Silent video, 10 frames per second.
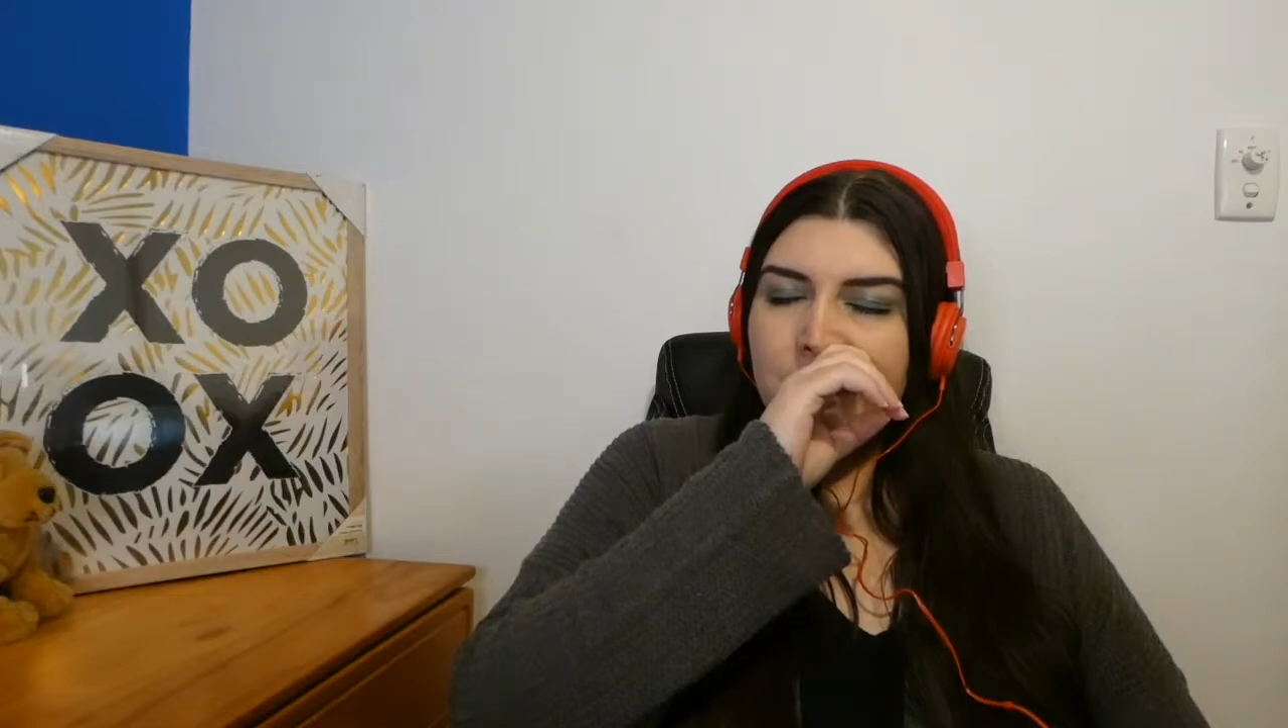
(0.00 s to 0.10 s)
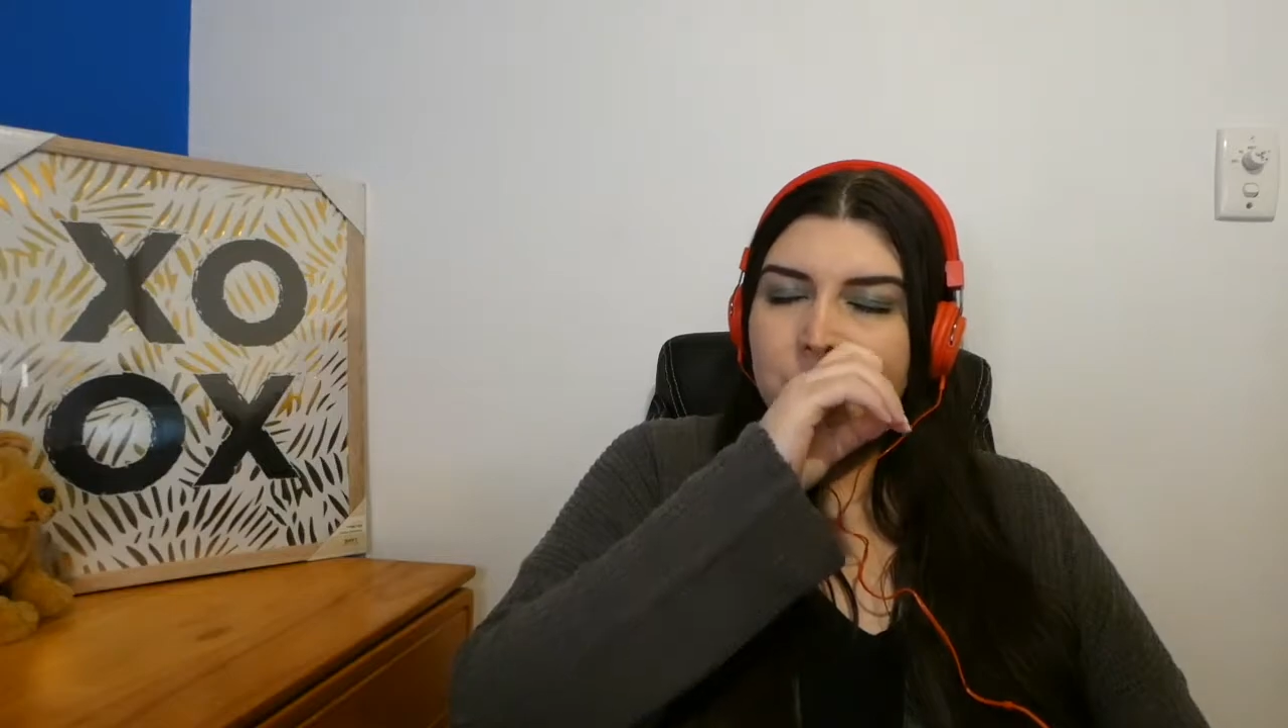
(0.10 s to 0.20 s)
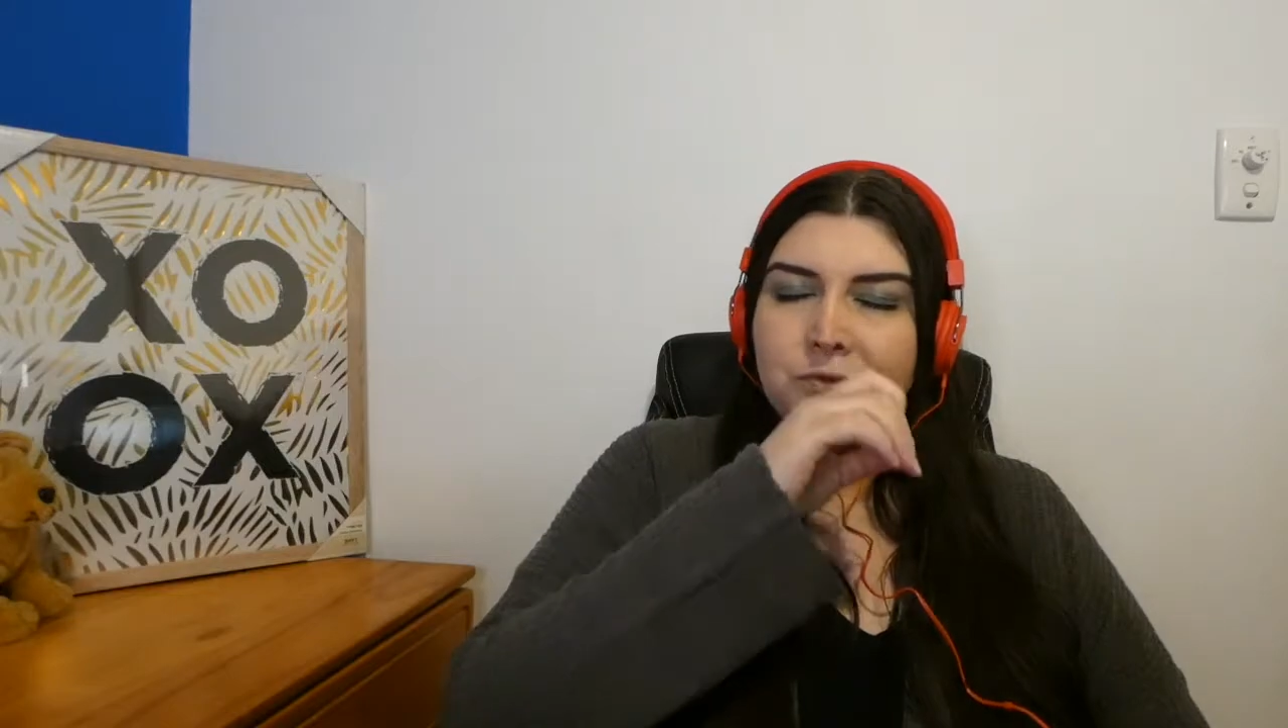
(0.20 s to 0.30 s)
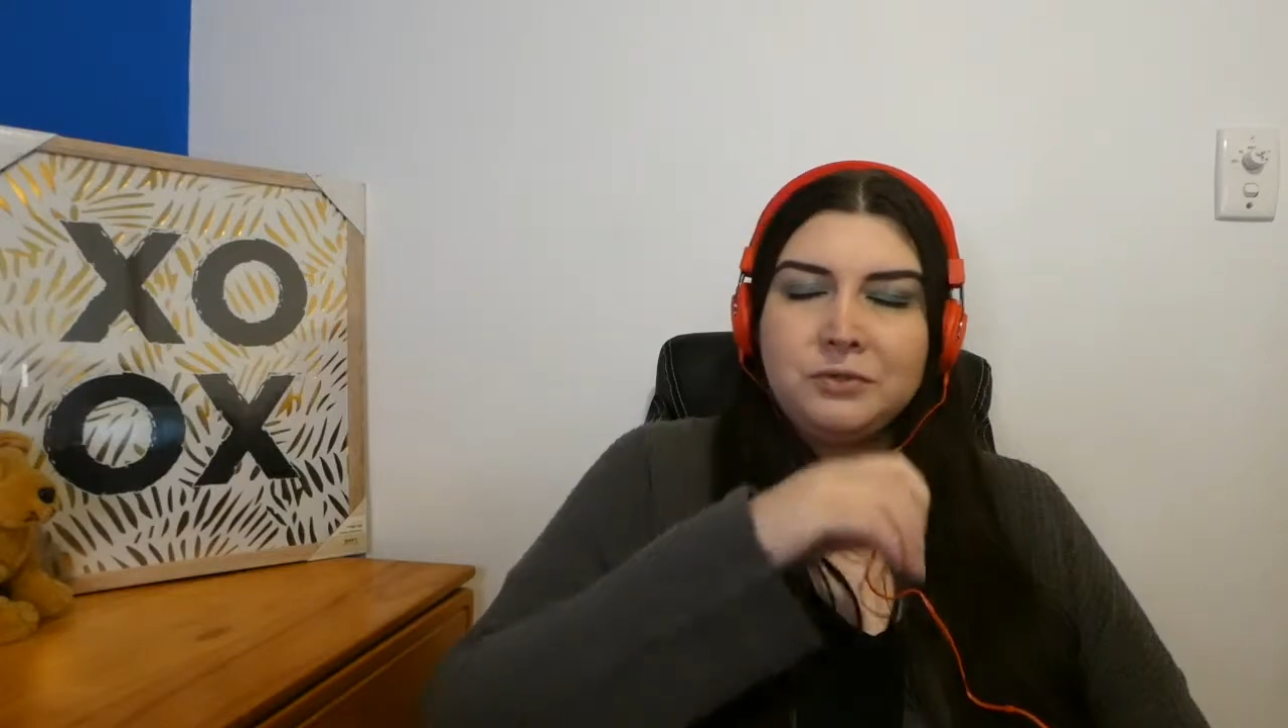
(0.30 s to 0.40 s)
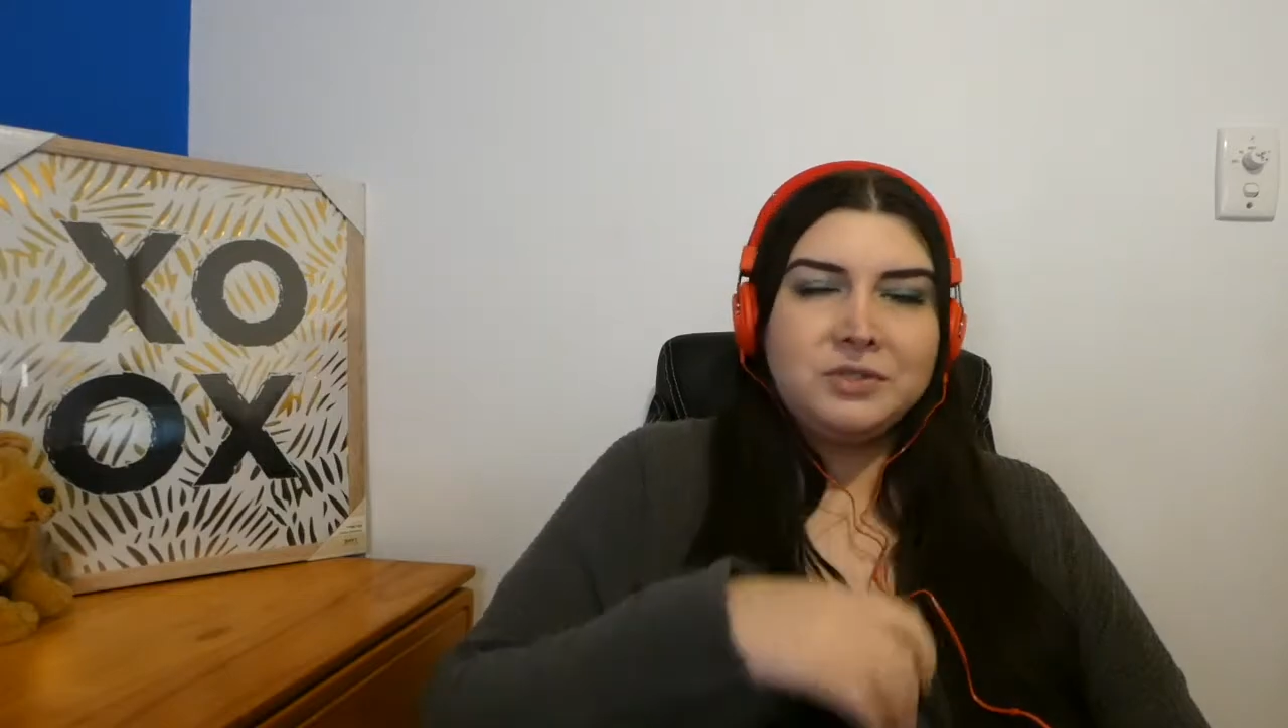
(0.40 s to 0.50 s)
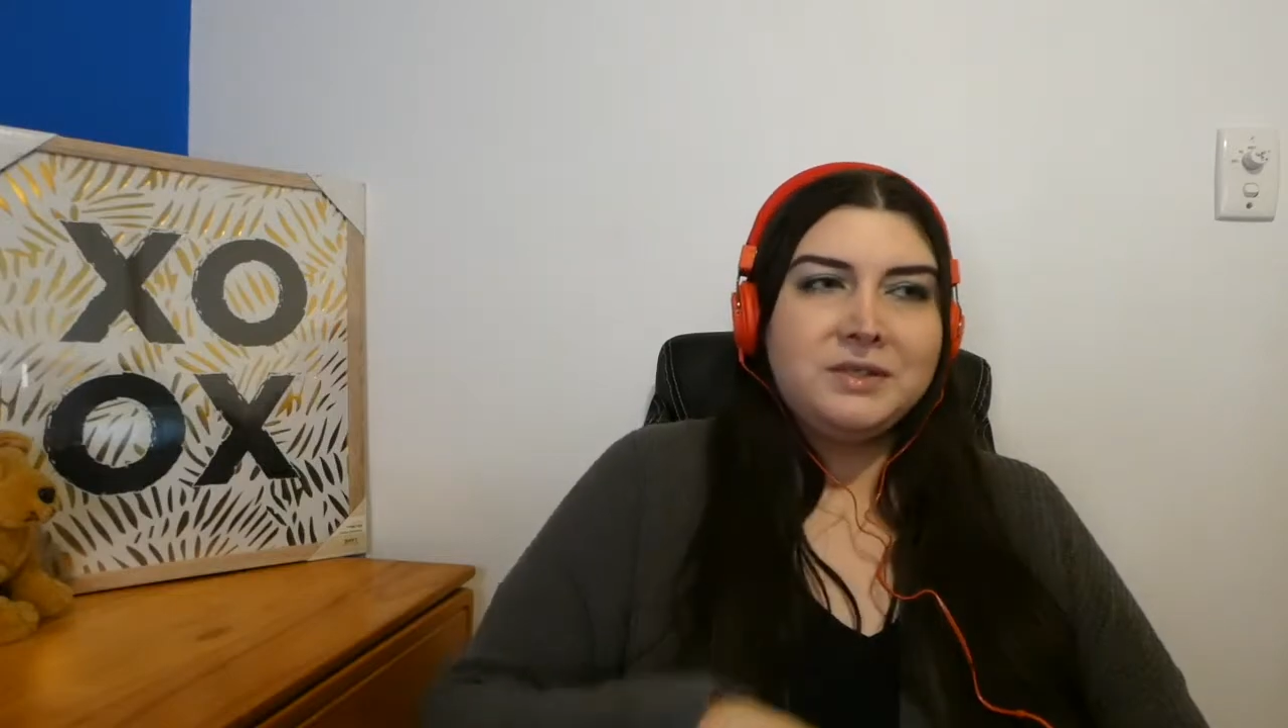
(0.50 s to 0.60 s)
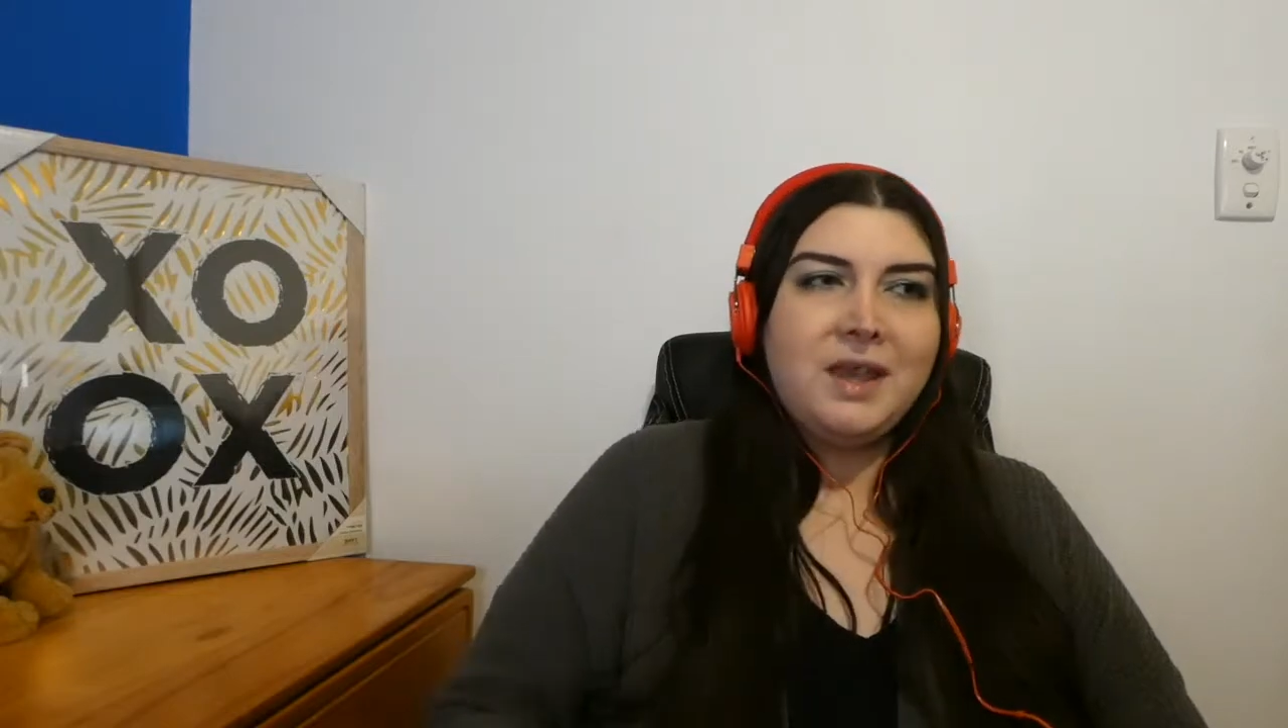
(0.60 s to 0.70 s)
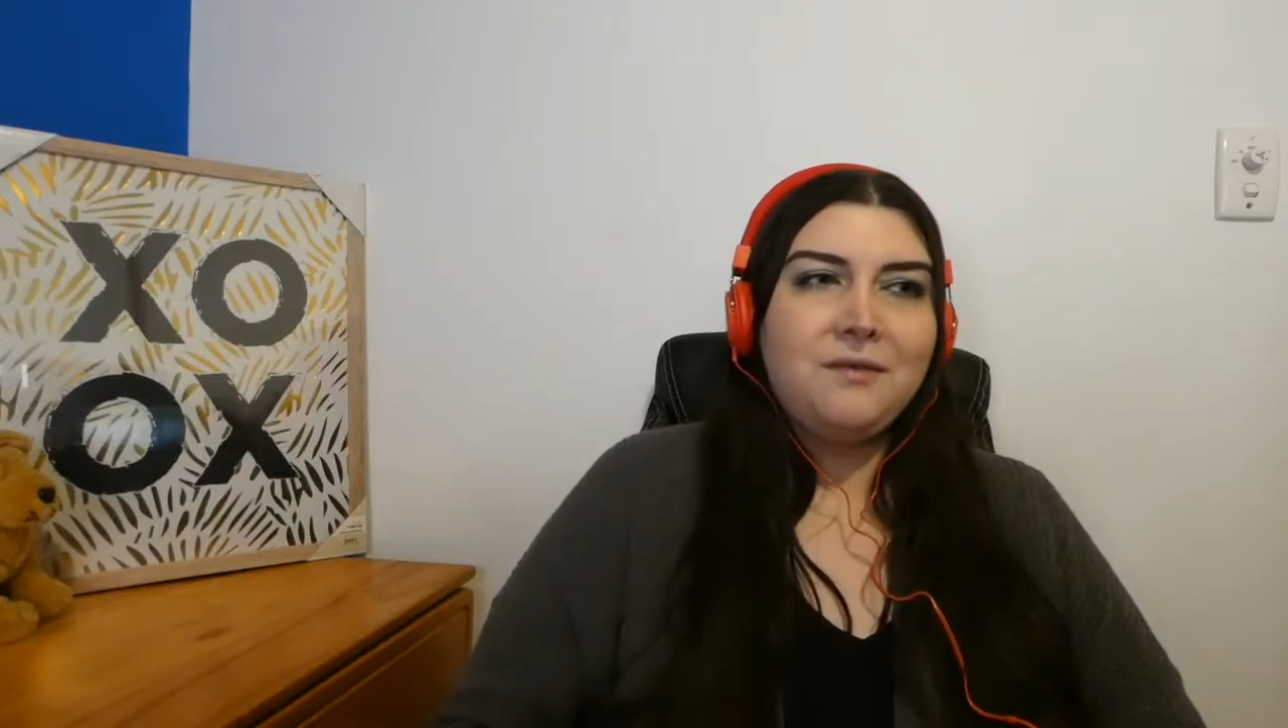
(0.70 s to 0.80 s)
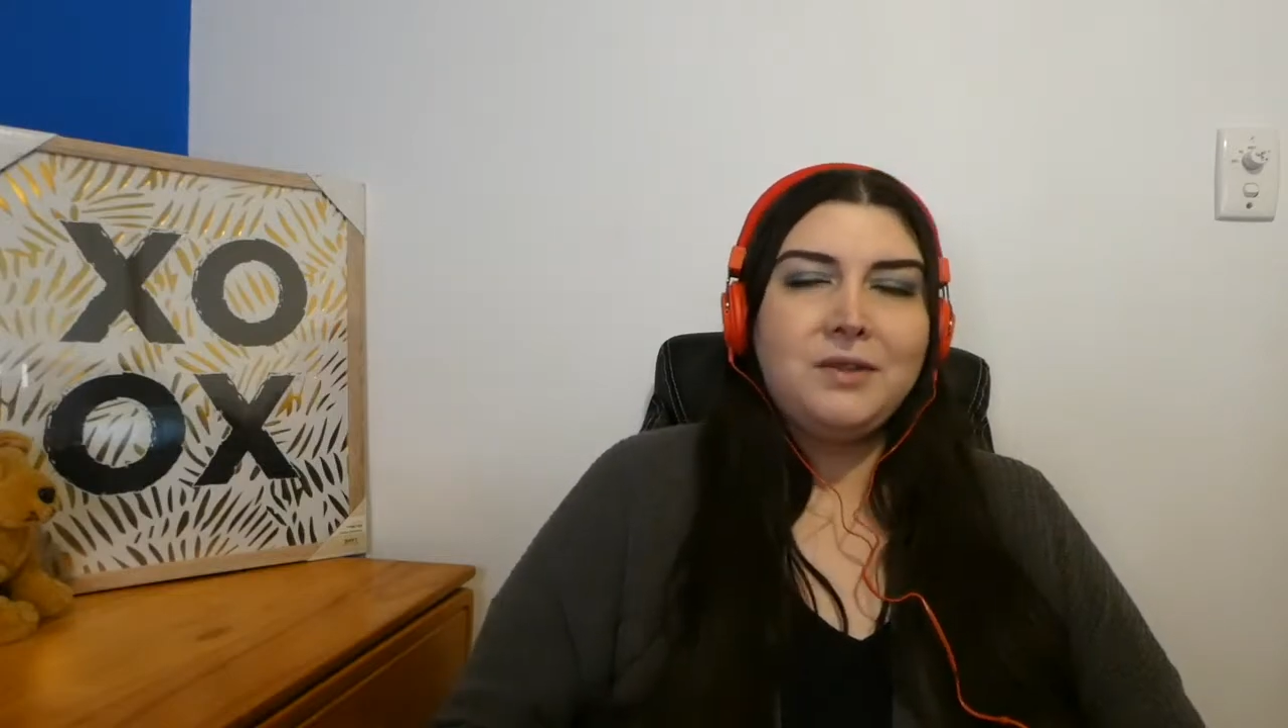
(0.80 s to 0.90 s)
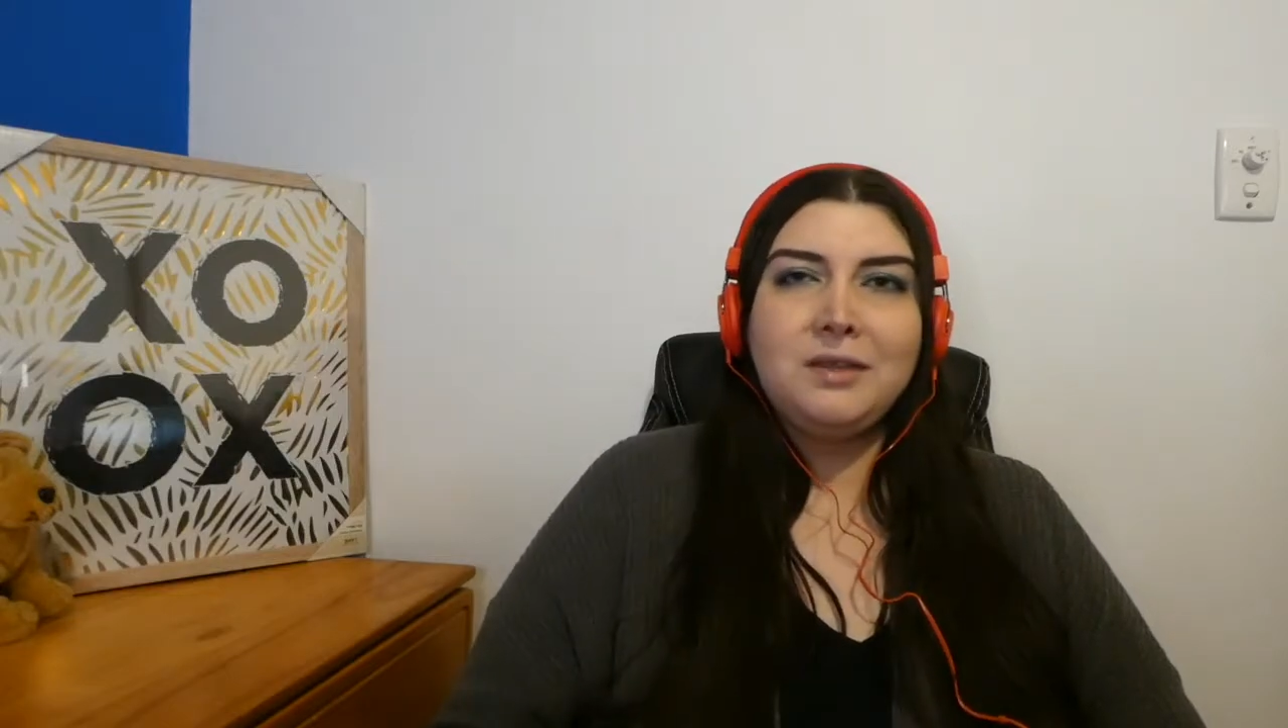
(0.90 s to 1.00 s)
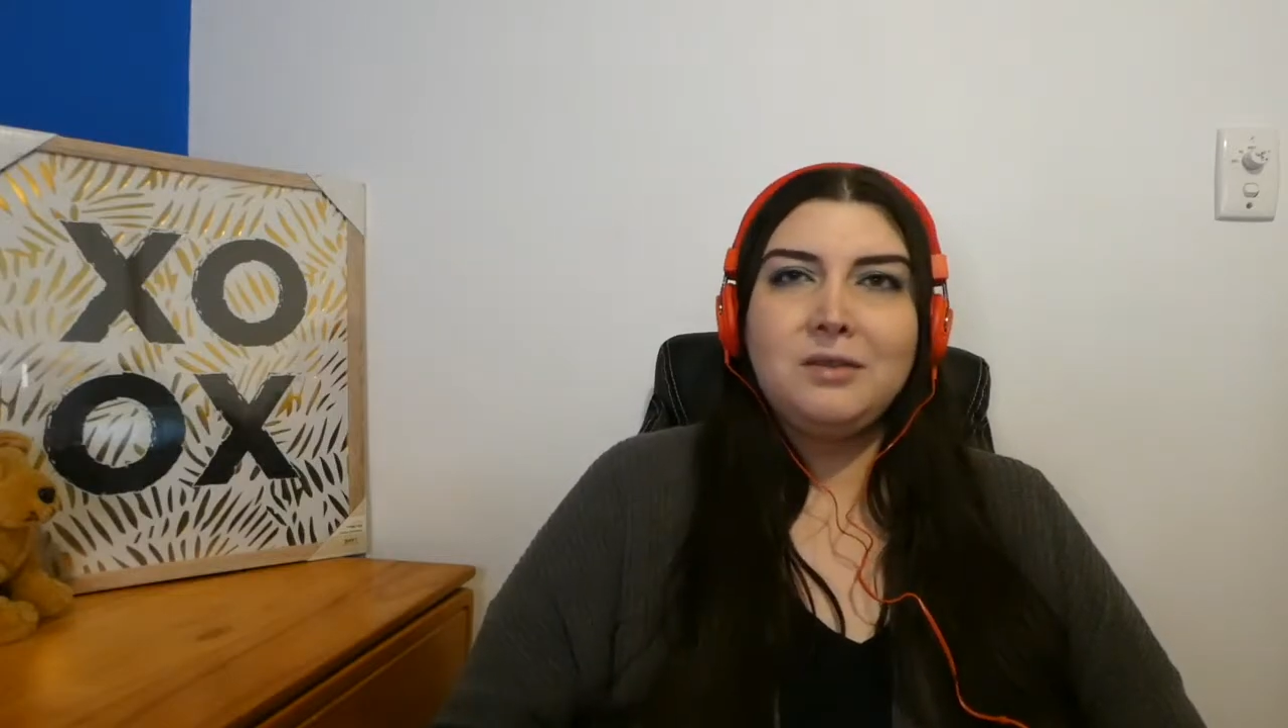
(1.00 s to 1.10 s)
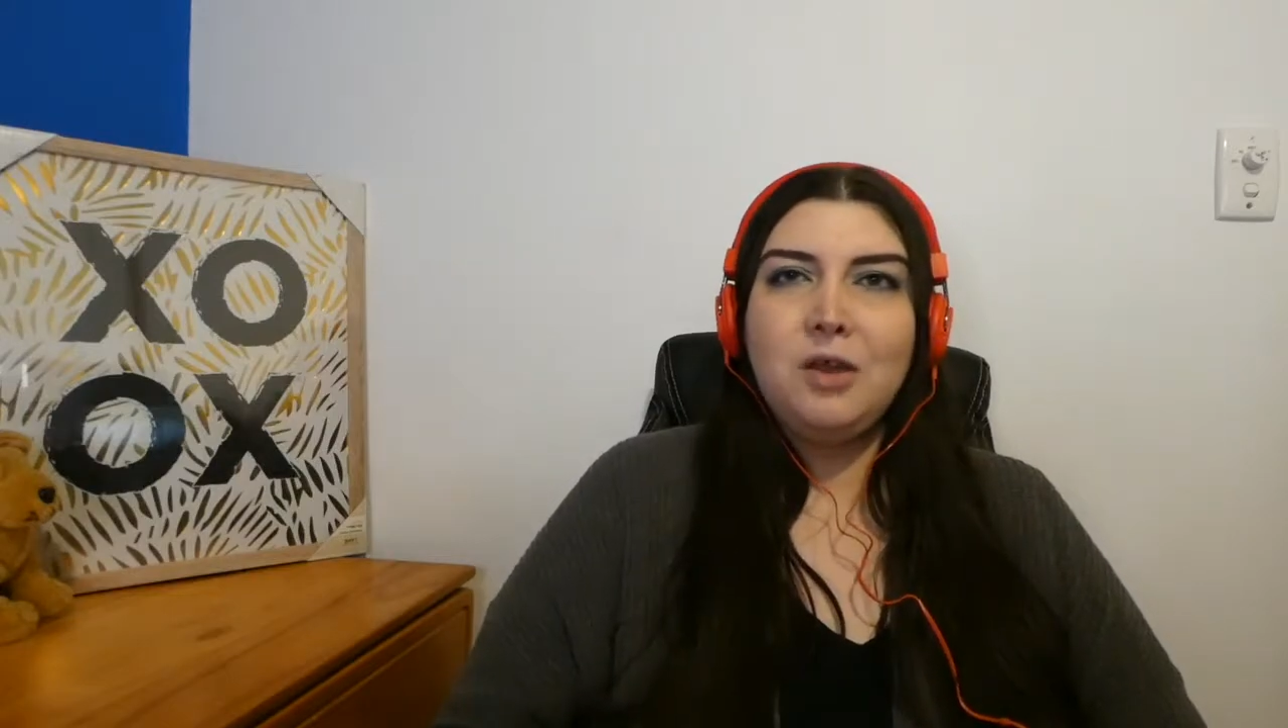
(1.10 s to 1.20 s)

Jungkook just having